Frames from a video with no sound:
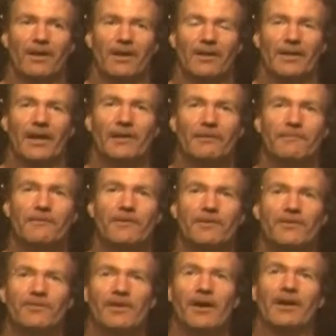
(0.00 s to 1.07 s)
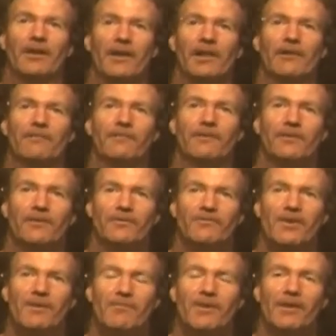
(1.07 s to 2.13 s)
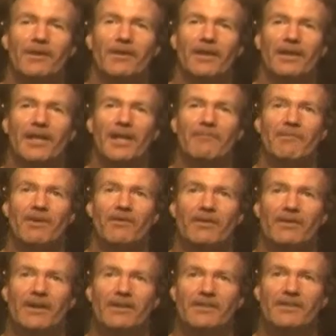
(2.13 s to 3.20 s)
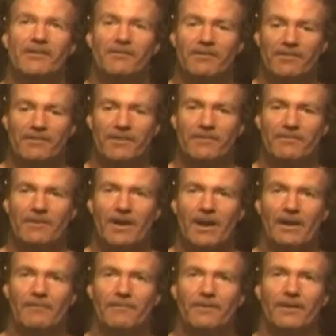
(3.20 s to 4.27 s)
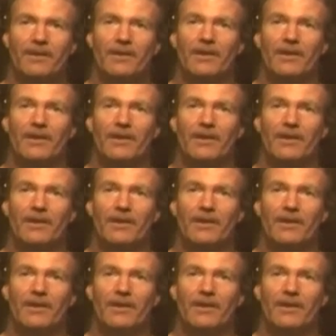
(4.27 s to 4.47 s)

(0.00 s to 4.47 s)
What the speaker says: California Dreaming, that came out in 1965.